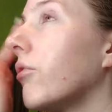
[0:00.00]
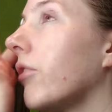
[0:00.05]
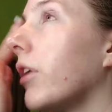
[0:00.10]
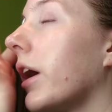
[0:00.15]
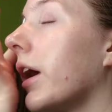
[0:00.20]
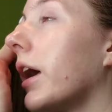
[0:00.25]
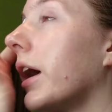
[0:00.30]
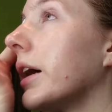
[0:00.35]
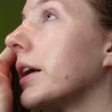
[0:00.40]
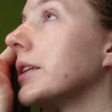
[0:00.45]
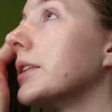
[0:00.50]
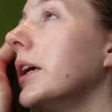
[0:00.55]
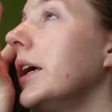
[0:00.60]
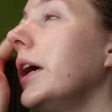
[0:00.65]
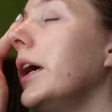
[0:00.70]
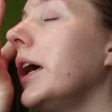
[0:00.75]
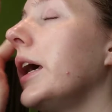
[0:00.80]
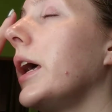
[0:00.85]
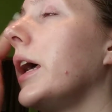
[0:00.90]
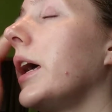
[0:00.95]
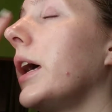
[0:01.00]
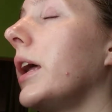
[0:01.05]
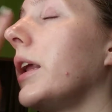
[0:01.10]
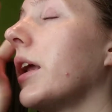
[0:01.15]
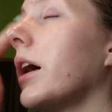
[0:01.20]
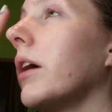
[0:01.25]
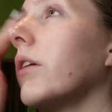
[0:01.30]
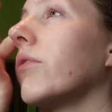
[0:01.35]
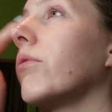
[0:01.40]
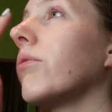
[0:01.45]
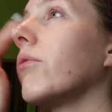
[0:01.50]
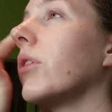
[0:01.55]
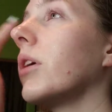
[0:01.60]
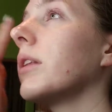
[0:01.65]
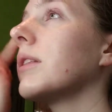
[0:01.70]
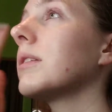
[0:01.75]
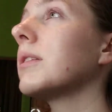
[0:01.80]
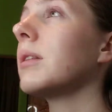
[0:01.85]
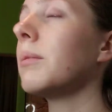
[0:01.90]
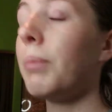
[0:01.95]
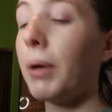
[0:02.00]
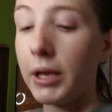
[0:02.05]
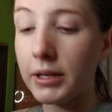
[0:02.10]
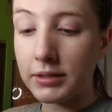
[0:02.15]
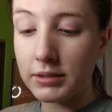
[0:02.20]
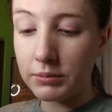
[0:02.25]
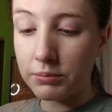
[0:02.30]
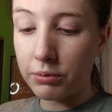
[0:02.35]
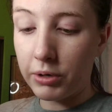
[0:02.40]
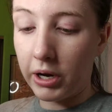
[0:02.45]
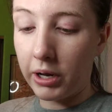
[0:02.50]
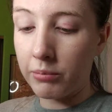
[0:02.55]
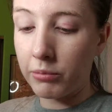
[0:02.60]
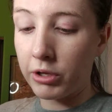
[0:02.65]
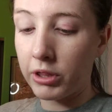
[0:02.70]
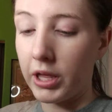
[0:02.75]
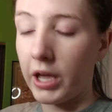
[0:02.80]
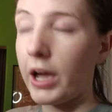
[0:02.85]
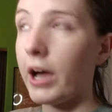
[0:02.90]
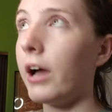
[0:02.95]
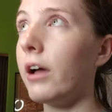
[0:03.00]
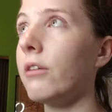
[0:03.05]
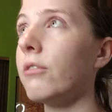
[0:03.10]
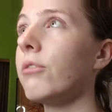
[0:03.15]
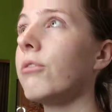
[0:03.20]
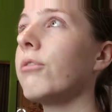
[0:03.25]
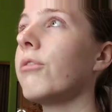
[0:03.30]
effect, and it's the best primer that I've